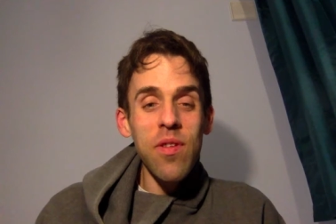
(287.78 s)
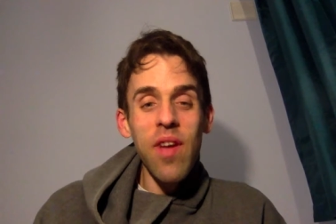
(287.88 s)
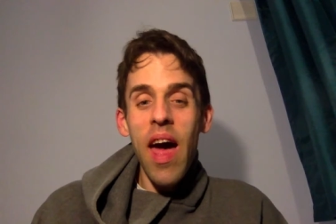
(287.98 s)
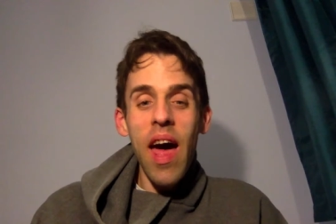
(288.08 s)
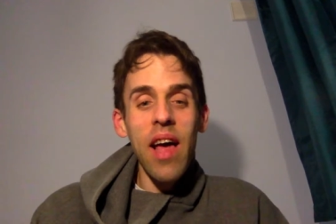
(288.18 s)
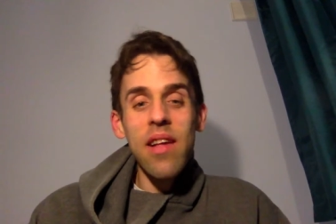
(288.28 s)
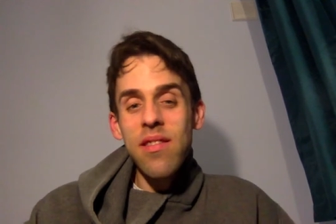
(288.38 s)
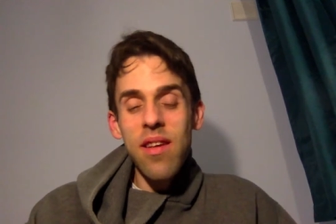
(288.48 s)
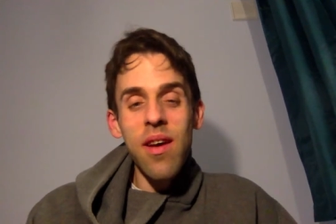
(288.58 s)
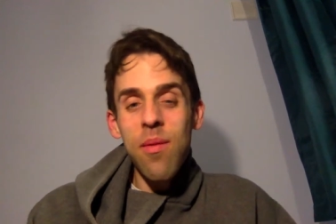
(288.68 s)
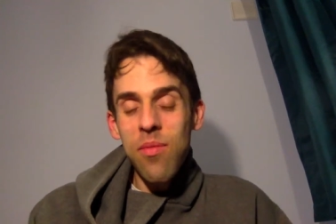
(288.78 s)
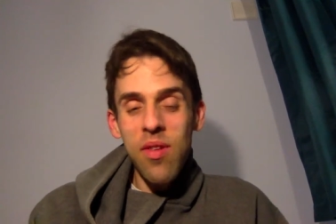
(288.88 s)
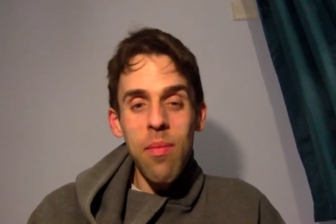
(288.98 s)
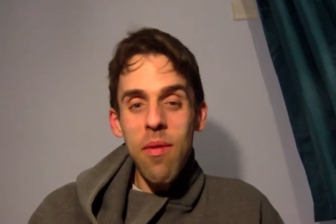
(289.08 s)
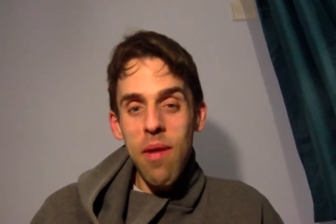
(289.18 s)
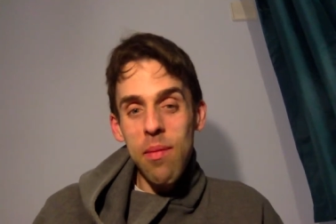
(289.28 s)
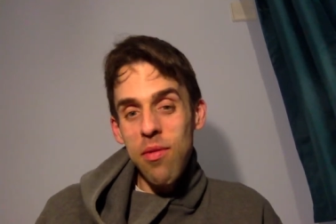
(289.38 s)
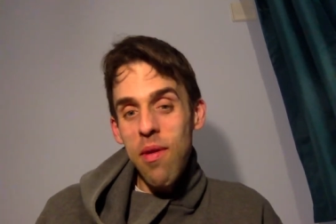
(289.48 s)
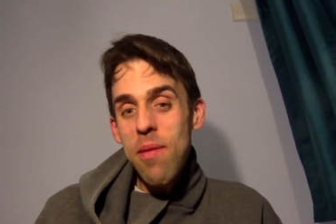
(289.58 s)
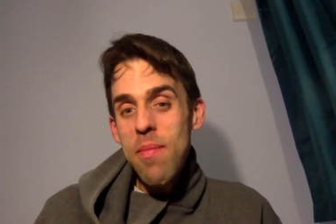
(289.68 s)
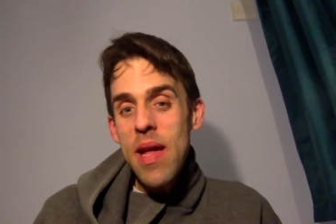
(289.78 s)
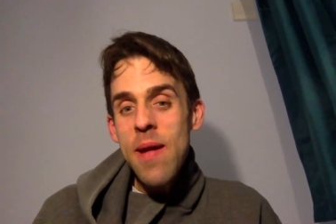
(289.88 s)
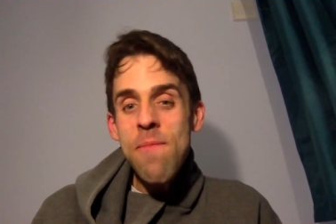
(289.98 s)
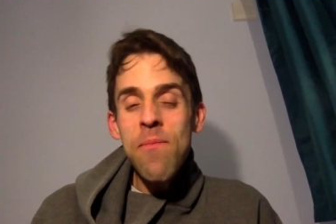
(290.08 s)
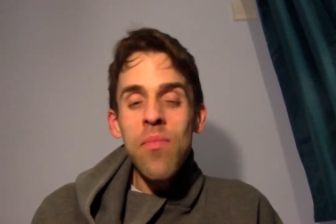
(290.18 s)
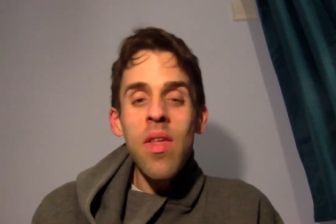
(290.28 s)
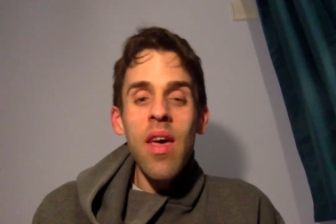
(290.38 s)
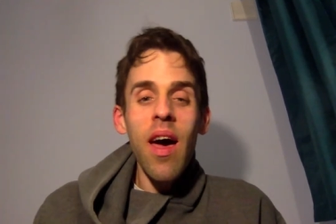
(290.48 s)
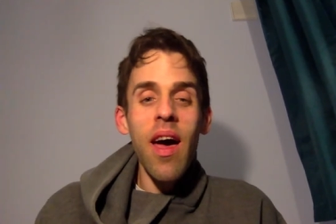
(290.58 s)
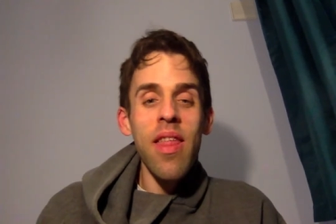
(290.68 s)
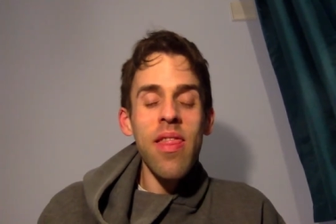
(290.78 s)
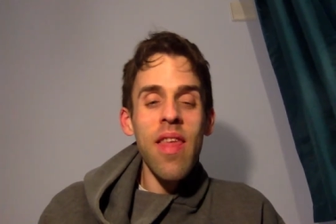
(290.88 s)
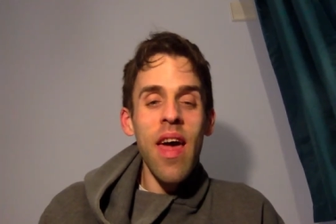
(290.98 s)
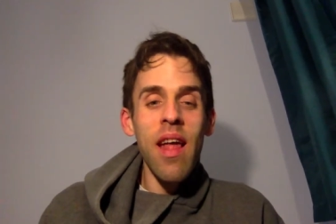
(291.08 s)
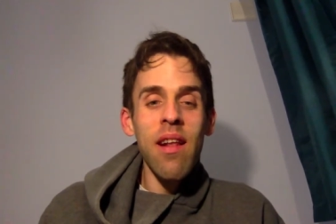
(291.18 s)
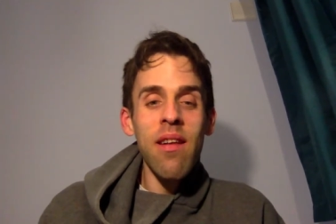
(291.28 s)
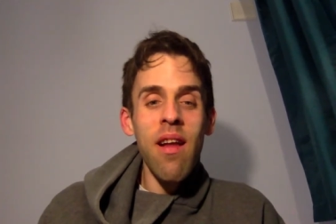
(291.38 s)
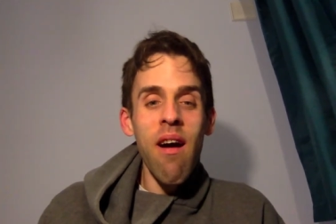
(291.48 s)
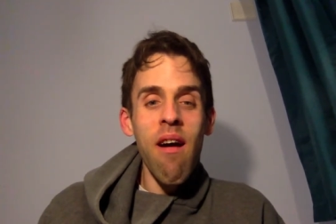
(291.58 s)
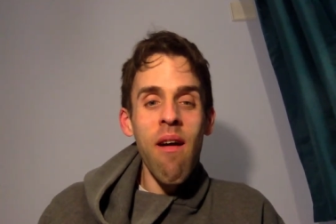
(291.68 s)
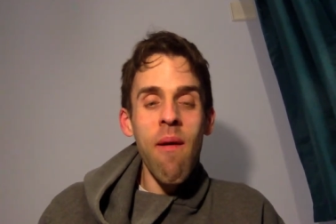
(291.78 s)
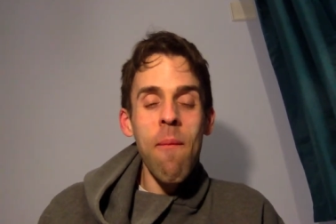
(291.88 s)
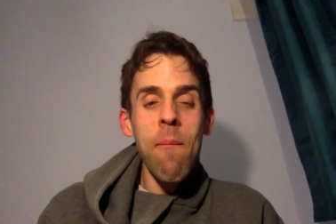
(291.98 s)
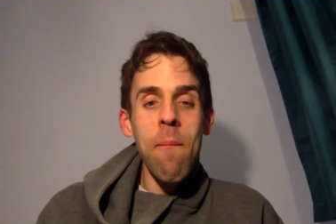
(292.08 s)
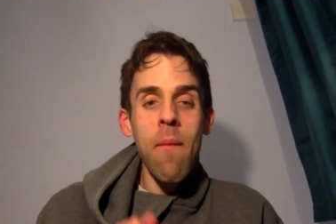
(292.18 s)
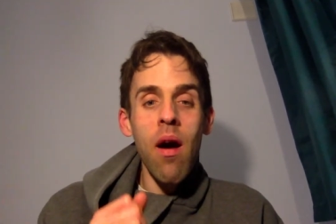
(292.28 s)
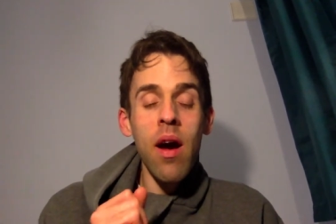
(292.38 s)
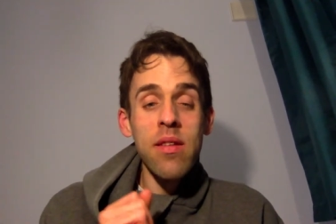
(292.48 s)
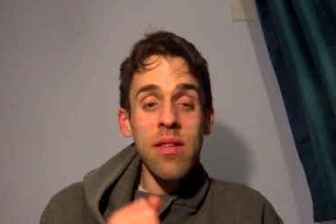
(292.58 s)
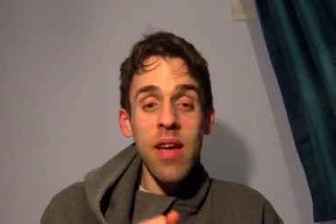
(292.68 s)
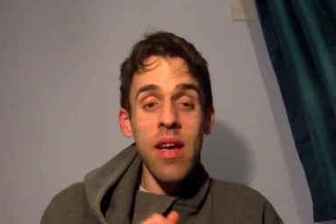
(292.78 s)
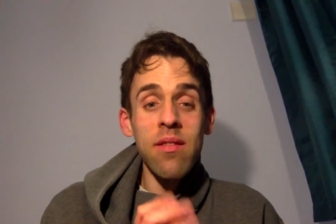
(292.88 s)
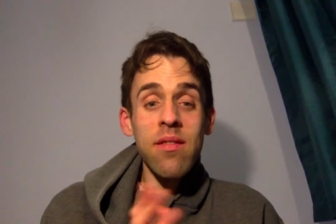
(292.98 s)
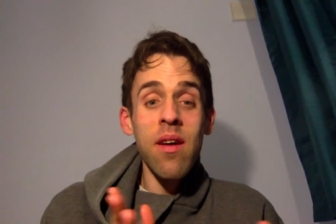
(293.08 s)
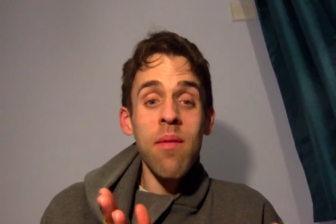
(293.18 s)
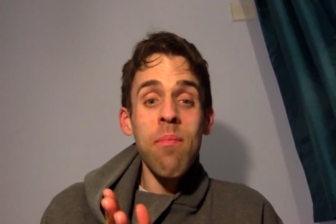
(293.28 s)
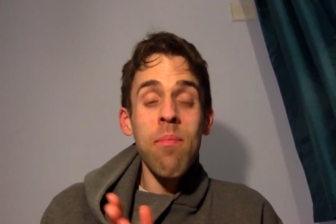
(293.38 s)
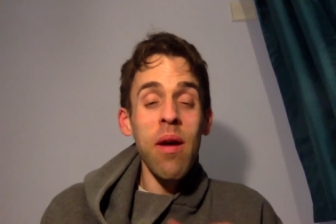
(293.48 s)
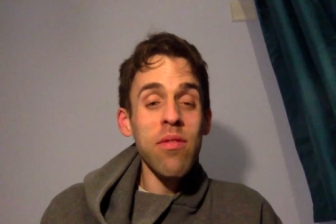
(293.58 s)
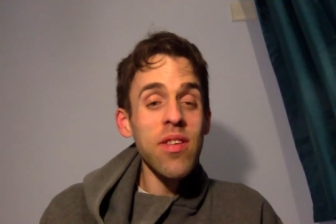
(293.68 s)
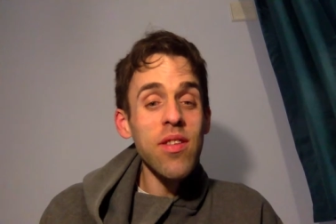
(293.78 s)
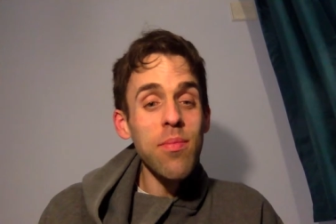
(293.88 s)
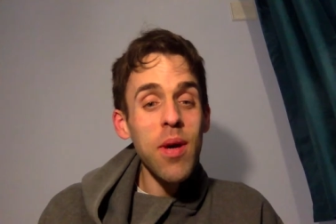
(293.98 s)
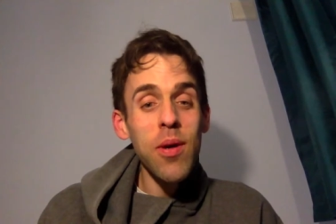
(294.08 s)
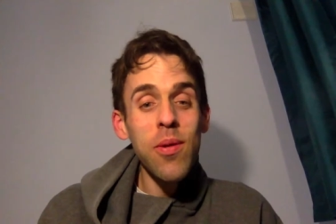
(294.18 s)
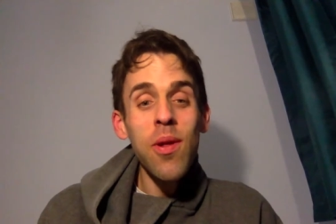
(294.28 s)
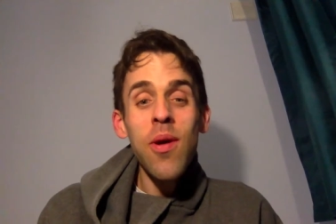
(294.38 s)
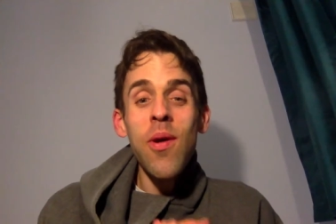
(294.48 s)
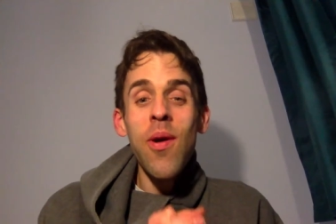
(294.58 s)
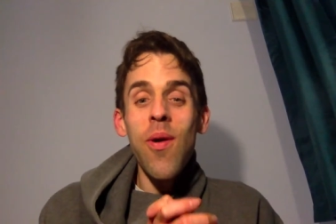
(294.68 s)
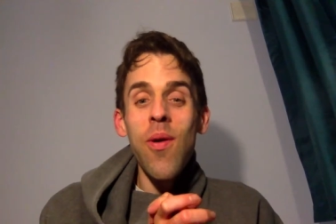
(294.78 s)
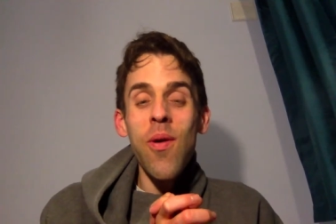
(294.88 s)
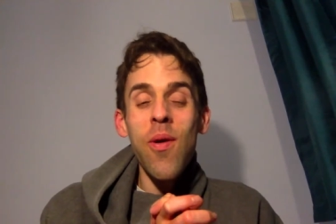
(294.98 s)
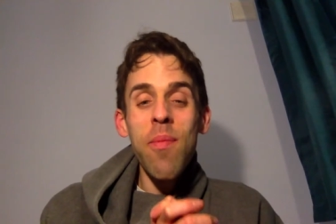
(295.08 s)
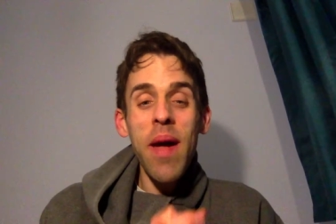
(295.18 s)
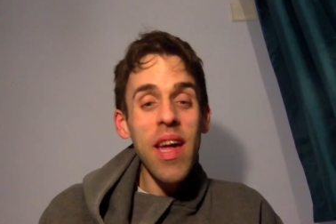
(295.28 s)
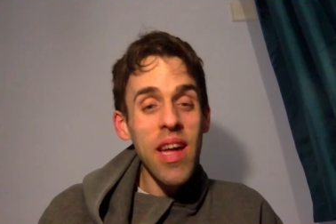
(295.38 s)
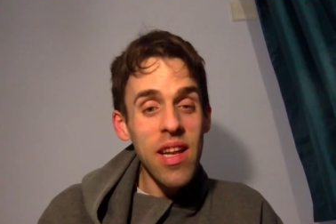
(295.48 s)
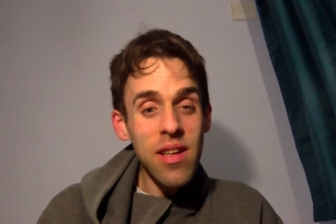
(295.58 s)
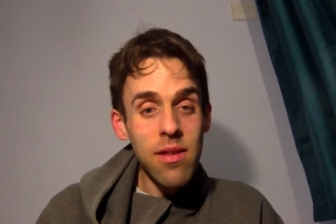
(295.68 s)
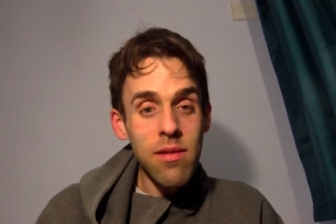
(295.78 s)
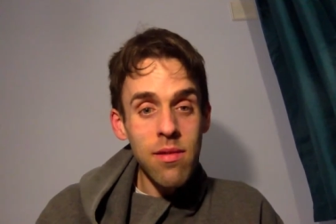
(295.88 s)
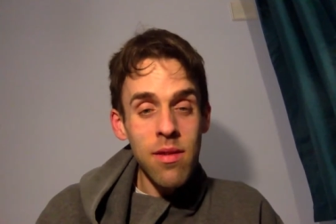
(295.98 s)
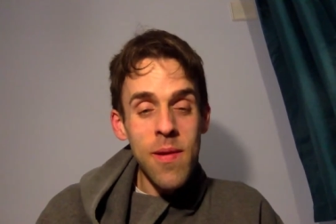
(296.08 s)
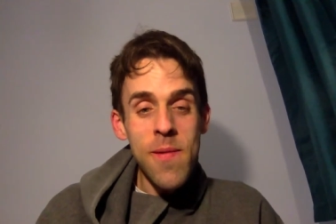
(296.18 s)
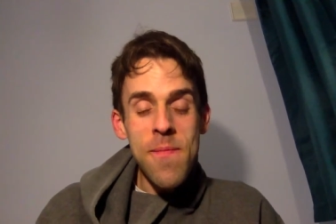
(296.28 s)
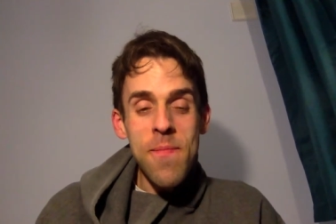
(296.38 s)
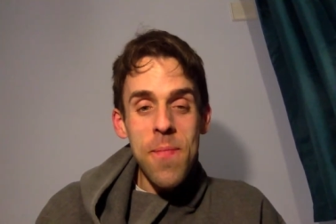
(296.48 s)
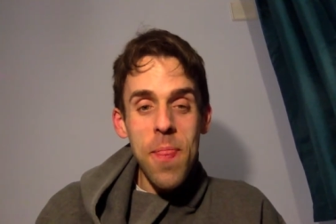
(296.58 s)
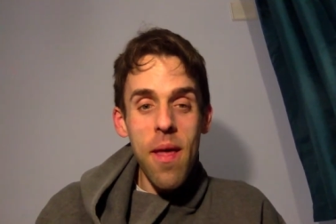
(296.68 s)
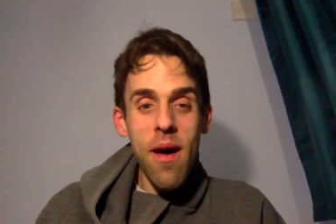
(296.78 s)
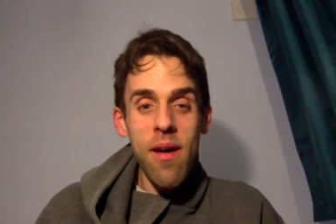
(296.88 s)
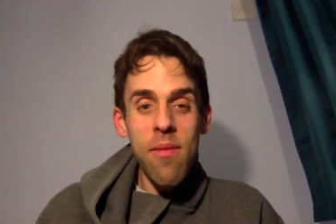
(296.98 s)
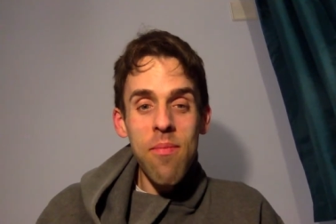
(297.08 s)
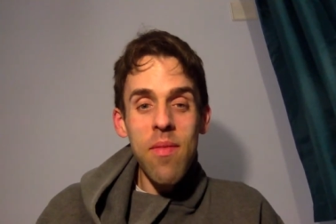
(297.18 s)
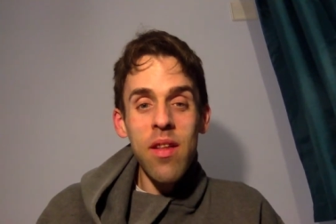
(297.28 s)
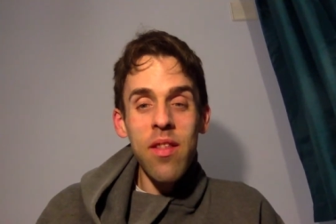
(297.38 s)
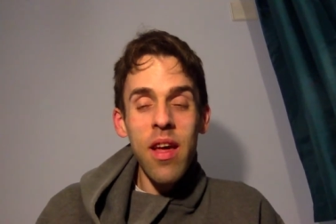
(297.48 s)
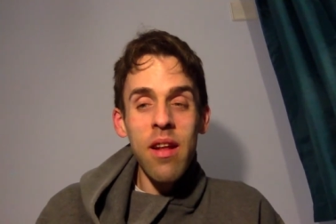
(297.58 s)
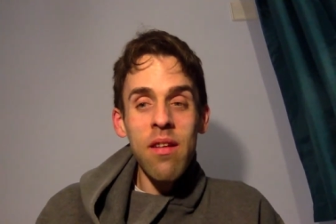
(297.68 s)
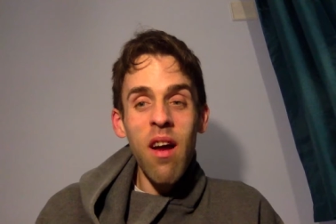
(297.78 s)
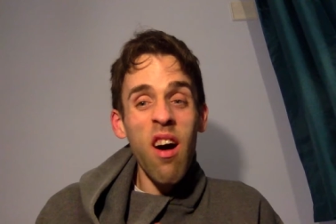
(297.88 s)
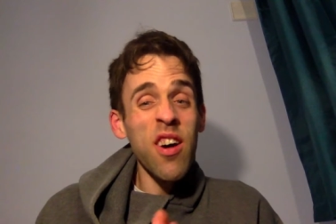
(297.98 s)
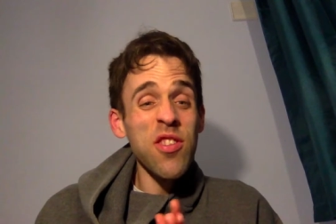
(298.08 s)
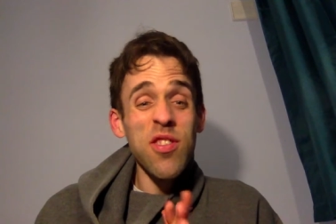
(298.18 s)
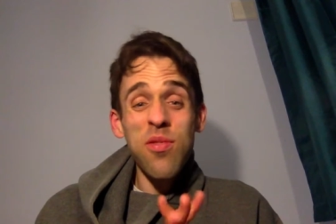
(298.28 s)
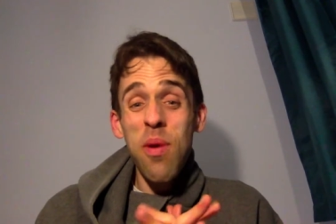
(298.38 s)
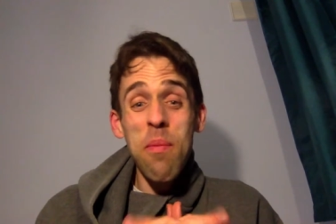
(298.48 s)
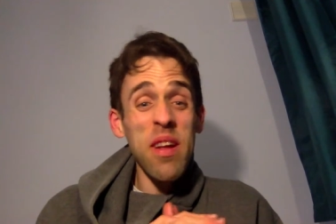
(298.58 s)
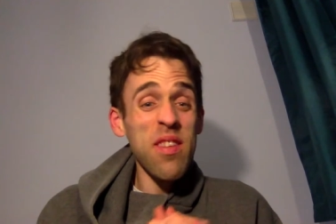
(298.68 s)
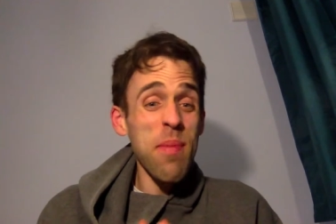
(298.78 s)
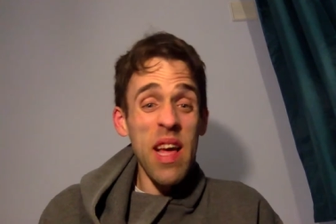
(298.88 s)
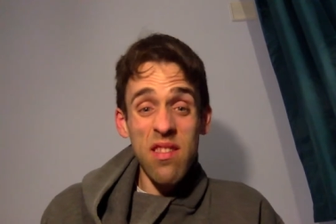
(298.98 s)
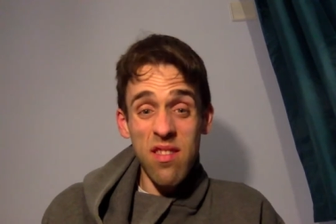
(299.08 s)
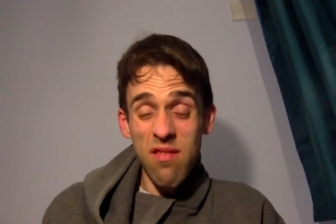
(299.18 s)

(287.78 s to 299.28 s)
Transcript: I had, um, something wrapped around me and then um, I had to take some paracetamol or painkillers, um, and then I just went back to bed.